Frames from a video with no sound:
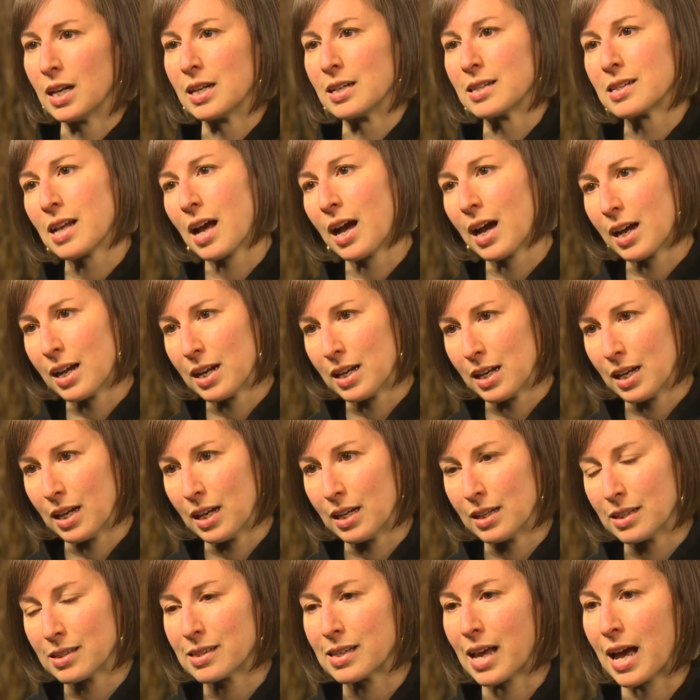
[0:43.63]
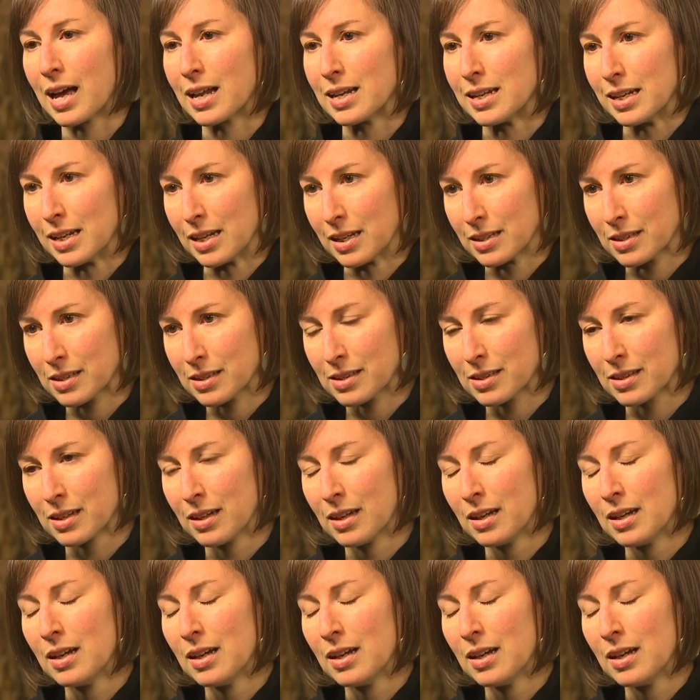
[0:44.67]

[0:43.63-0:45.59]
anxiety, sadness.